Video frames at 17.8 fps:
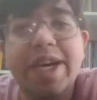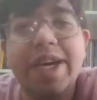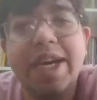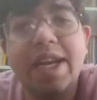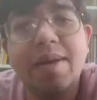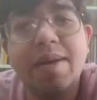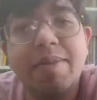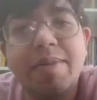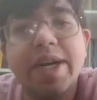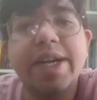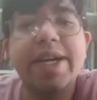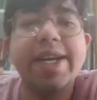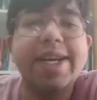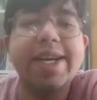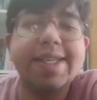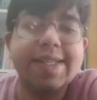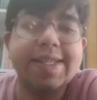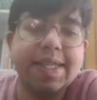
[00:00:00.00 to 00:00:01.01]
inverted
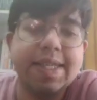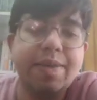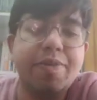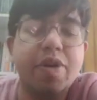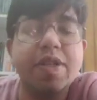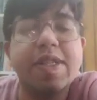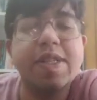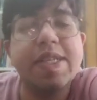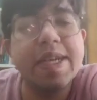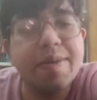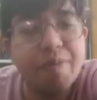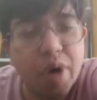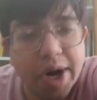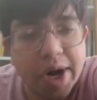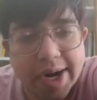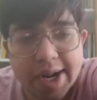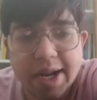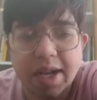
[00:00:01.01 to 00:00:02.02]
S shape or
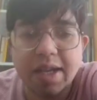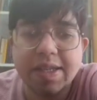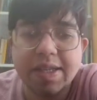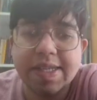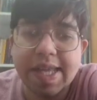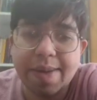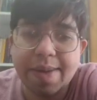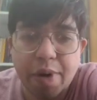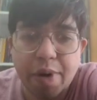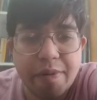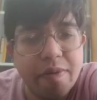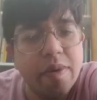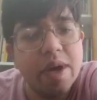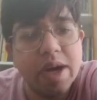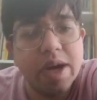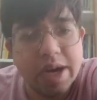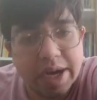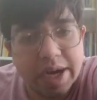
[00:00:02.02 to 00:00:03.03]
sigmoidal shape of
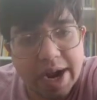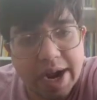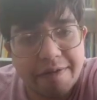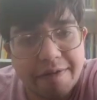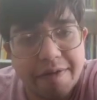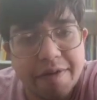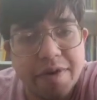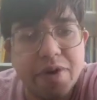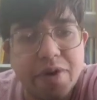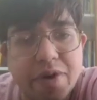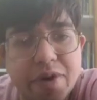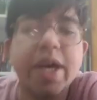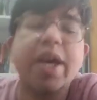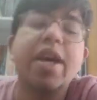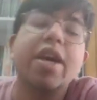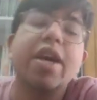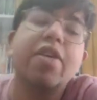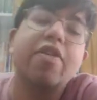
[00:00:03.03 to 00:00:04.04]
graph. Okay,
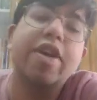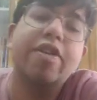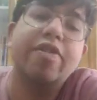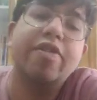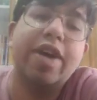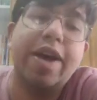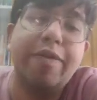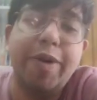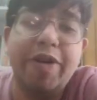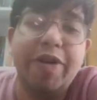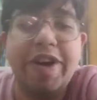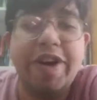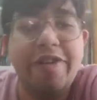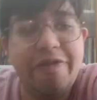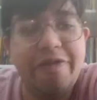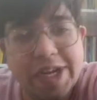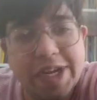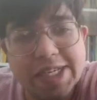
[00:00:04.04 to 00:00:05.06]
where we have
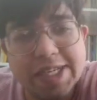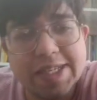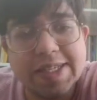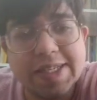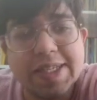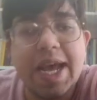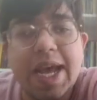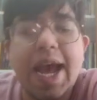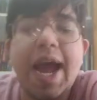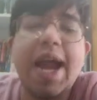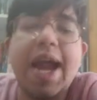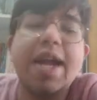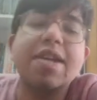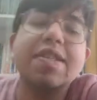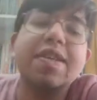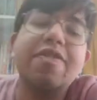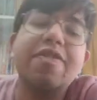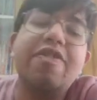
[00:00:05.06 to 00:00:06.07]
different phases,
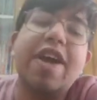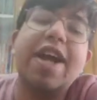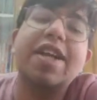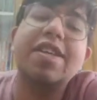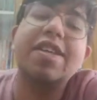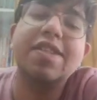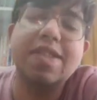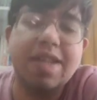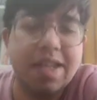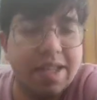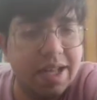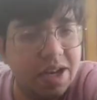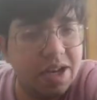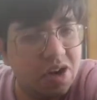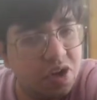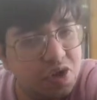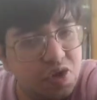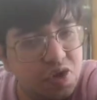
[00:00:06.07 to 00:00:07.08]
and some factors are there
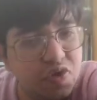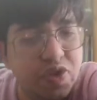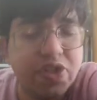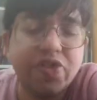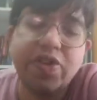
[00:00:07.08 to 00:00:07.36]
also which